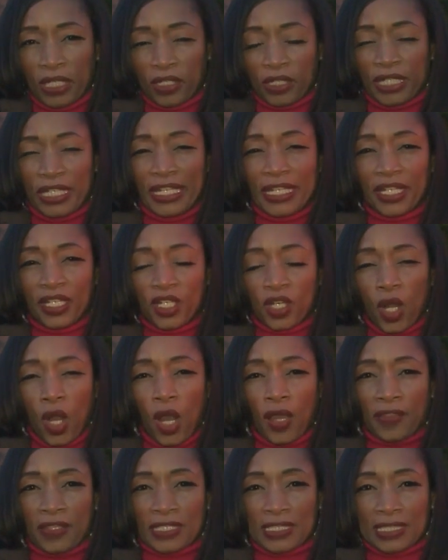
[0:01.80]
We are here
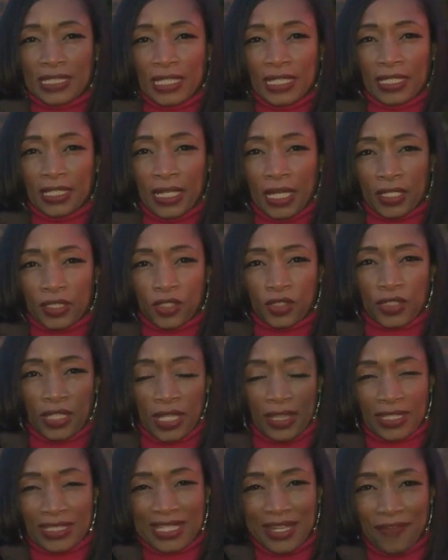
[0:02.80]
here on the scene, as you
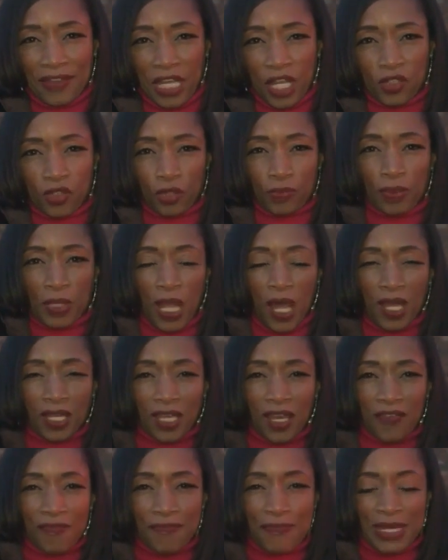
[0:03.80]
said, in the 700
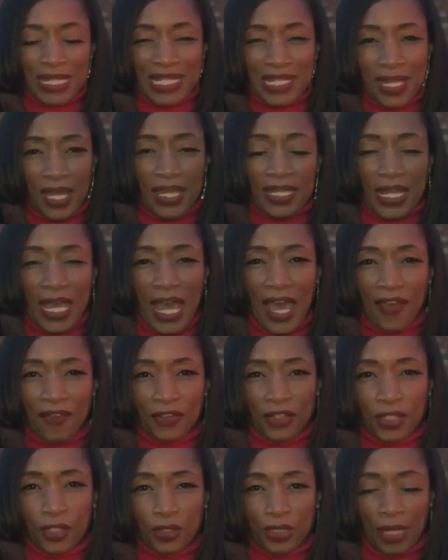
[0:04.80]
block of Manette
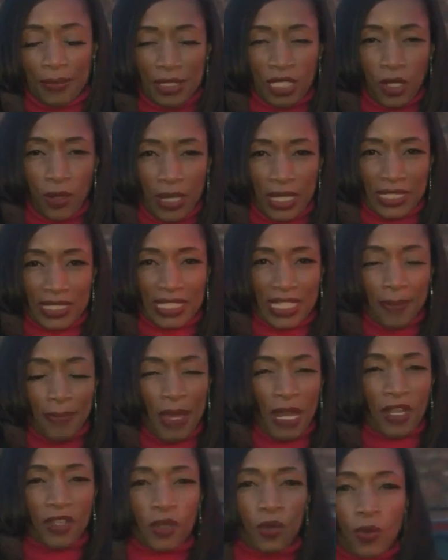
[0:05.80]
Avenue. And let me go ahead and
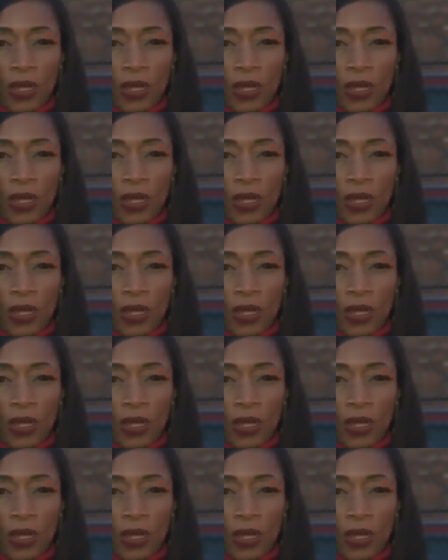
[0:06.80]
step out